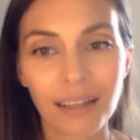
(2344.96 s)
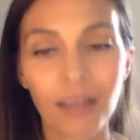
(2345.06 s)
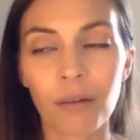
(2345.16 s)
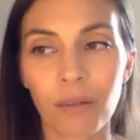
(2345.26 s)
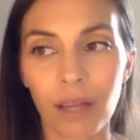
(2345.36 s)

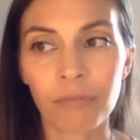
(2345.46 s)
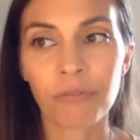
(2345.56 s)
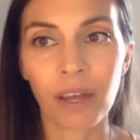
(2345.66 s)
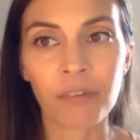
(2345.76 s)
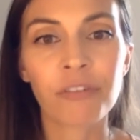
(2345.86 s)
oh,
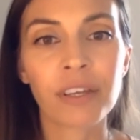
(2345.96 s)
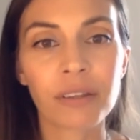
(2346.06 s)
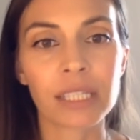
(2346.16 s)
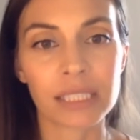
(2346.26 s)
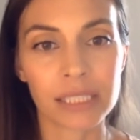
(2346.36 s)
I feel
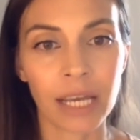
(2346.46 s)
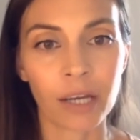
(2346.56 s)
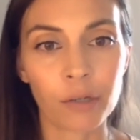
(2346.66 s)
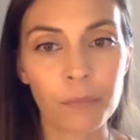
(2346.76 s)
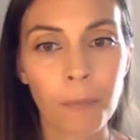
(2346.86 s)
this
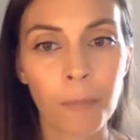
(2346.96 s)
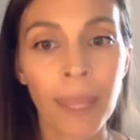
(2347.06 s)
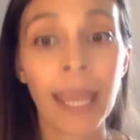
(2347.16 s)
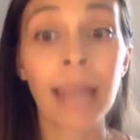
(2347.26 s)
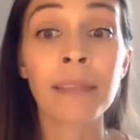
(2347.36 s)
now.
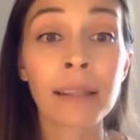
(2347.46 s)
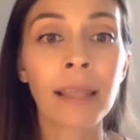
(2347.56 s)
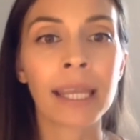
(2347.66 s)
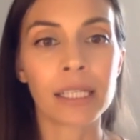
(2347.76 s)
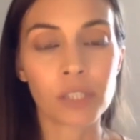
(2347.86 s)
And then,
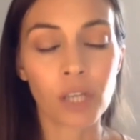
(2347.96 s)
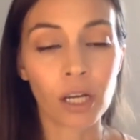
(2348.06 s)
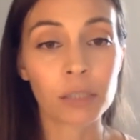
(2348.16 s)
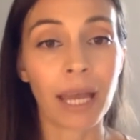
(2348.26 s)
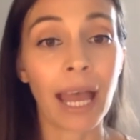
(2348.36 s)
like I talked
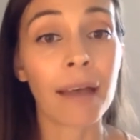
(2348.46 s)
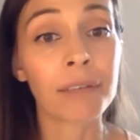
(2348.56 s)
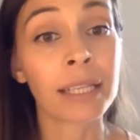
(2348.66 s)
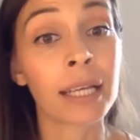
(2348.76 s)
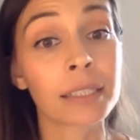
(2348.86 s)
about,
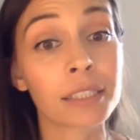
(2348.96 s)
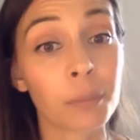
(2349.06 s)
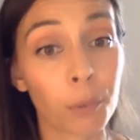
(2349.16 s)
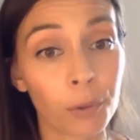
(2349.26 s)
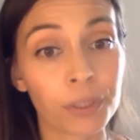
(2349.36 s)
having that
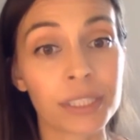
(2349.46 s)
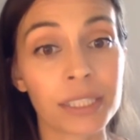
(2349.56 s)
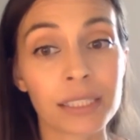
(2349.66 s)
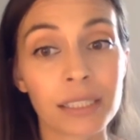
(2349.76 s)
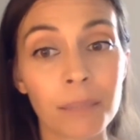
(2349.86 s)
support
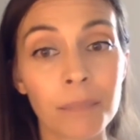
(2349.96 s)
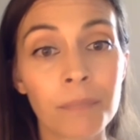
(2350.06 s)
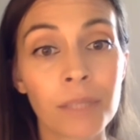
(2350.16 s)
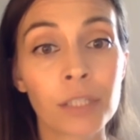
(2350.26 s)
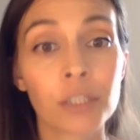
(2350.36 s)
system
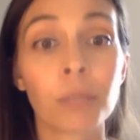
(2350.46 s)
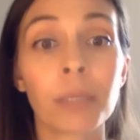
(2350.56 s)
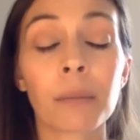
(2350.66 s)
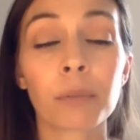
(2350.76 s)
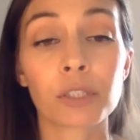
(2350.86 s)
to be
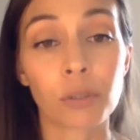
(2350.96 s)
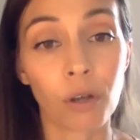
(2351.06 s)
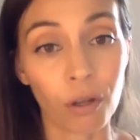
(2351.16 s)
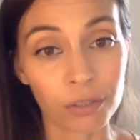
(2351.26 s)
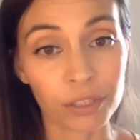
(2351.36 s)
able to
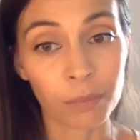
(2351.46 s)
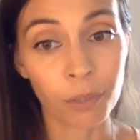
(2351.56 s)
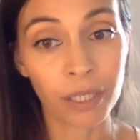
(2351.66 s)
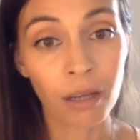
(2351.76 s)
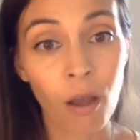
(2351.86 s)
call
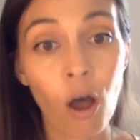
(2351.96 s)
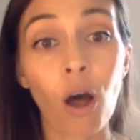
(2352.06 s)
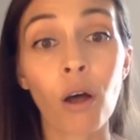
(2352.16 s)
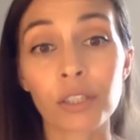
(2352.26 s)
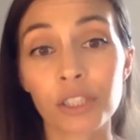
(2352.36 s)
someone,
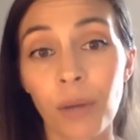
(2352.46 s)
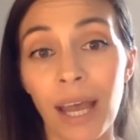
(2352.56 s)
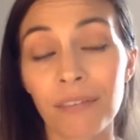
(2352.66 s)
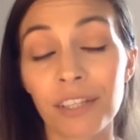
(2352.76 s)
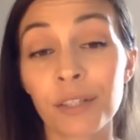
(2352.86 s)
also
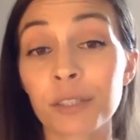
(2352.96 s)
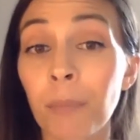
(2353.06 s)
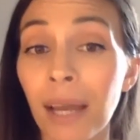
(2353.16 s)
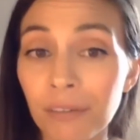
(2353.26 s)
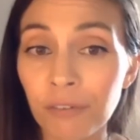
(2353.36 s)
having those
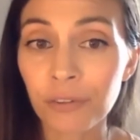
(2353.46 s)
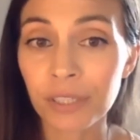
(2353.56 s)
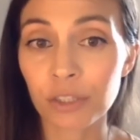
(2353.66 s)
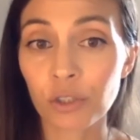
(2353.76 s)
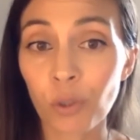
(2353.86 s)

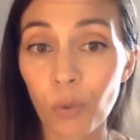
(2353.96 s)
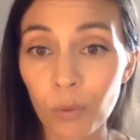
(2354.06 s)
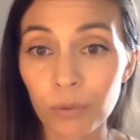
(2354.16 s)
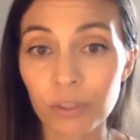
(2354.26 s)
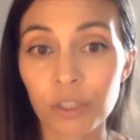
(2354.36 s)
mindfulness
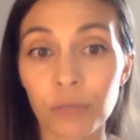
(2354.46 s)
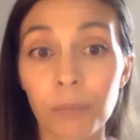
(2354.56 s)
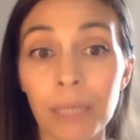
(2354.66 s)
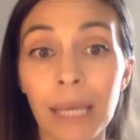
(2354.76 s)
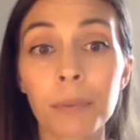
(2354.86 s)
tools to
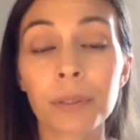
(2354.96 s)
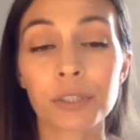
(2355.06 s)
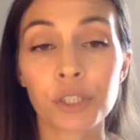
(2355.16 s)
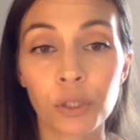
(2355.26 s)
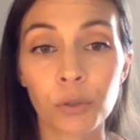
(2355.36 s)
be able
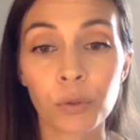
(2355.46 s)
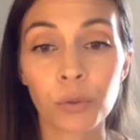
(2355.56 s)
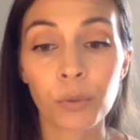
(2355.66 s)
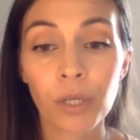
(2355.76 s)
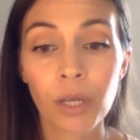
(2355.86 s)

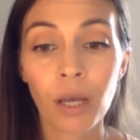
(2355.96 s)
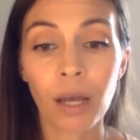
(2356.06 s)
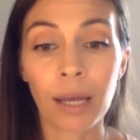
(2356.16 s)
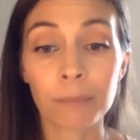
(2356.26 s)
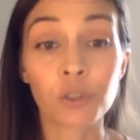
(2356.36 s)
to,
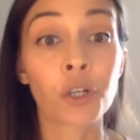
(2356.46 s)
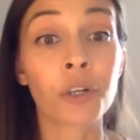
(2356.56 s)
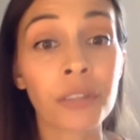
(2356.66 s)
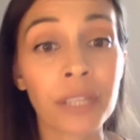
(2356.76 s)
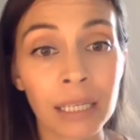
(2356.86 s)

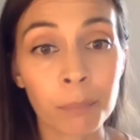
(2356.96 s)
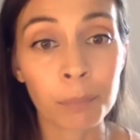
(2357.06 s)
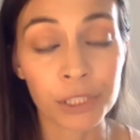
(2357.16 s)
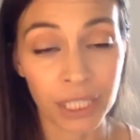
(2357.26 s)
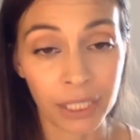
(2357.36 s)
journaling in
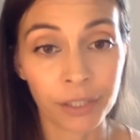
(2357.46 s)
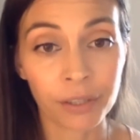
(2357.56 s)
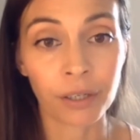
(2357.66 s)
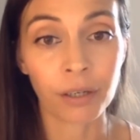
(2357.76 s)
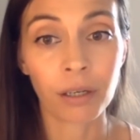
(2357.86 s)

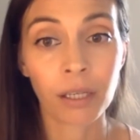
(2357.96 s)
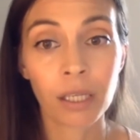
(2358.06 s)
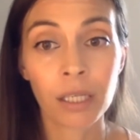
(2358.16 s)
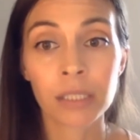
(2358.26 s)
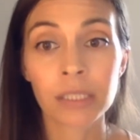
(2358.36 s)
particular
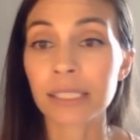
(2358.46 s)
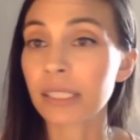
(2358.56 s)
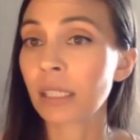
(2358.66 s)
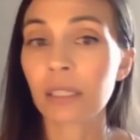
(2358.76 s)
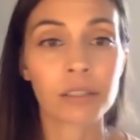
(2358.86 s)

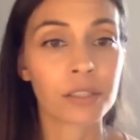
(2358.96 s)
doesn't